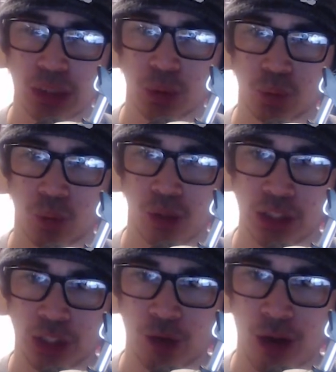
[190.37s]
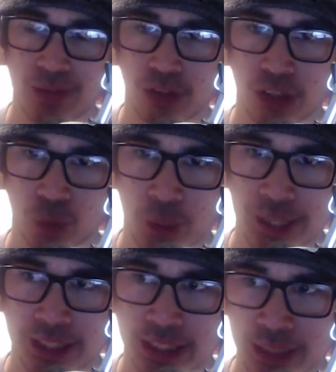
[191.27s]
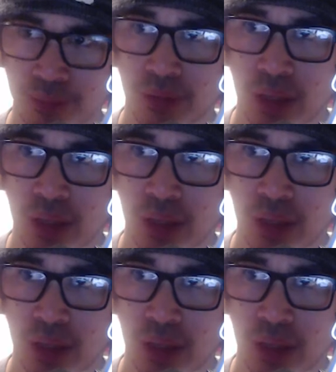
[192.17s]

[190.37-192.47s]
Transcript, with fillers: He was part of the Gravity Falls writing team.